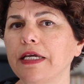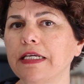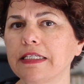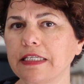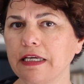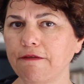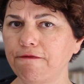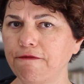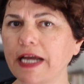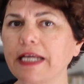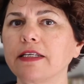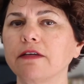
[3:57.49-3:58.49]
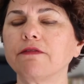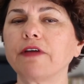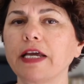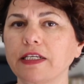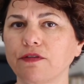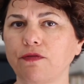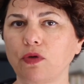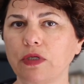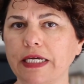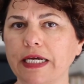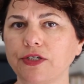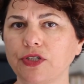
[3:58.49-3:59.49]
is effective
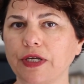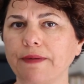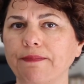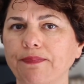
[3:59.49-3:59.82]
exfoliation.